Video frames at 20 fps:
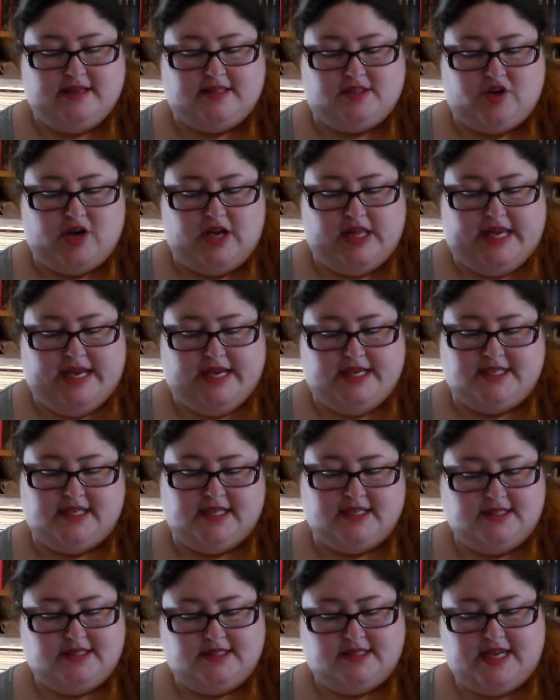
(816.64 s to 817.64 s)
Australia
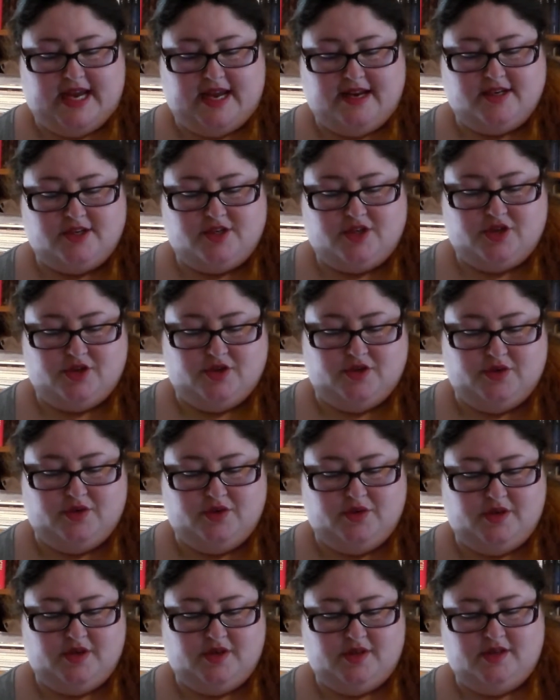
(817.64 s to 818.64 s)
does tend
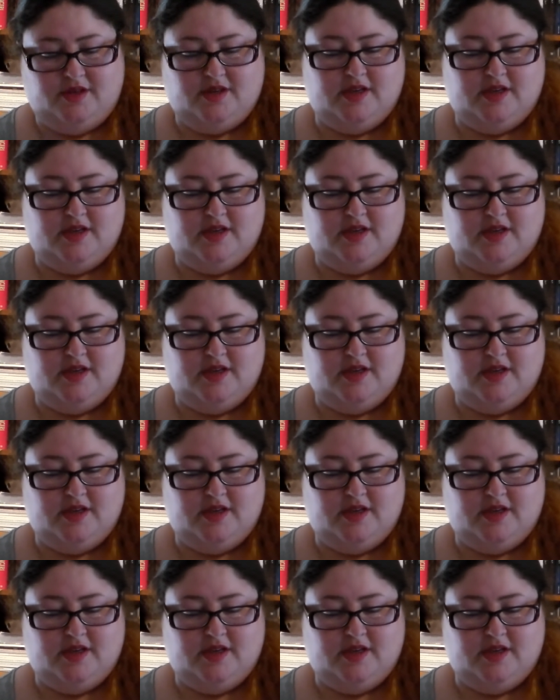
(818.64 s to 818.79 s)
to